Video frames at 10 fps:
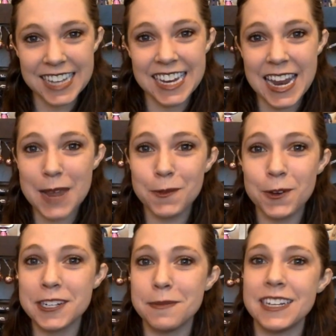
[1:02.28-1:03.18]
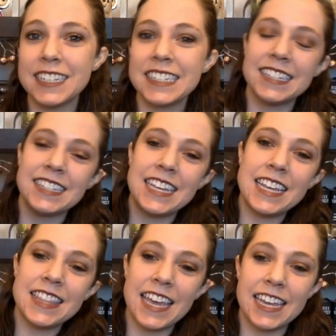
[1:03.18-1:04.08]
And today I'm going to be
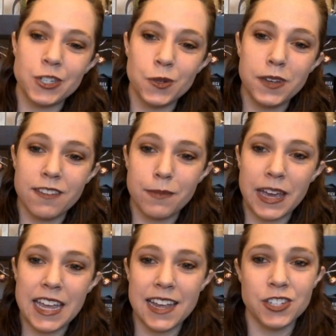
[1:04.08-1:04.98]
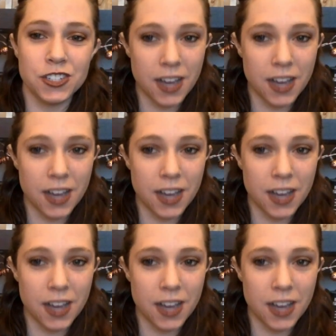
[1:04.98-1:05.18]
discussing The Hate You Give by Angie